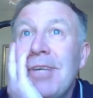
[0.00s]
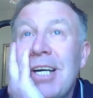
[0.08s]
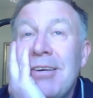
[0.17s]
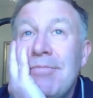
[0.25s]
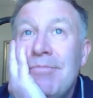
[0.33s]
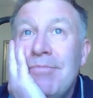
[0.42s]

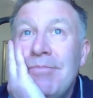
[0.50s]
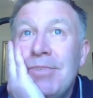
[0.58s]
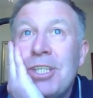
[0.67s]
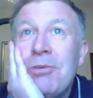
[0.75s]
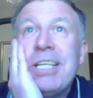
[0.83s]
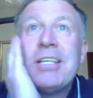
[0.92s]

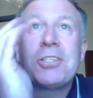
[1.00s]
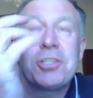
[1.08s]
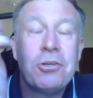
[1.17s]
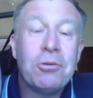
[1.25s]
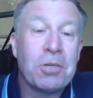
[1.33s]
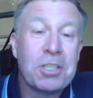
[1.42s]
doing a
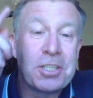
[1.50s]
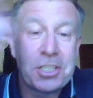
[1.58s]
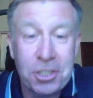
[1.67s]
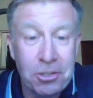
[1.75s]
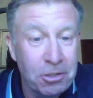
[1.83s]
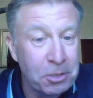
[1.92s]
talk, one of the
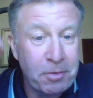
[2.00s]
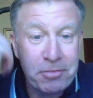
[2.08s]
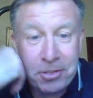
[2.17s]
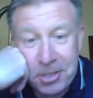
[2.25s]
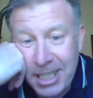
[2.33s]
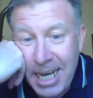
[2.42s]
tours
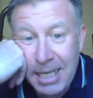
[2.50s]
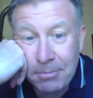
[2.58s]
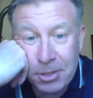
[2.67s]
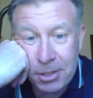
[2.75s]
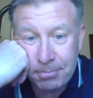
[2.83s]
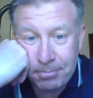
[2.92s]
before the
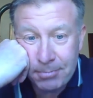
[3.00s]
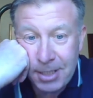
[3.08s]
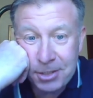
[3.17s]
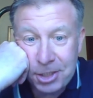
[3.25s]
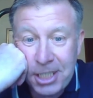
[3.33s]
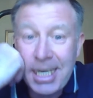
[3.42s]
games,
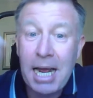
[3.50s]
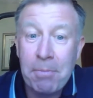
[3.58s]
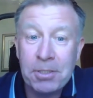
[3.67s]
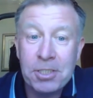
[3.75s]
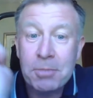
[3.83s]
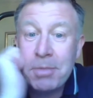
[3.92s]
and she
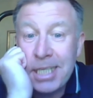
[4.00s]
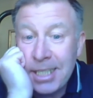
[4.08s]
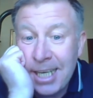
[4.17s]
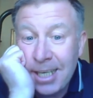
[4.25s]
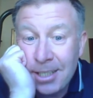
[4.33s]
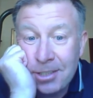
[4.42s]
happened to be
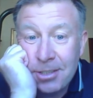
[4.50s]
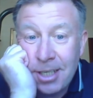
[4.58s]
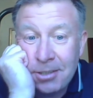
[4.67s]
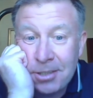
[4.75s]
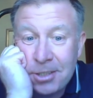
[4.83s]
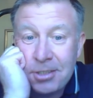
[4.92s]
there, and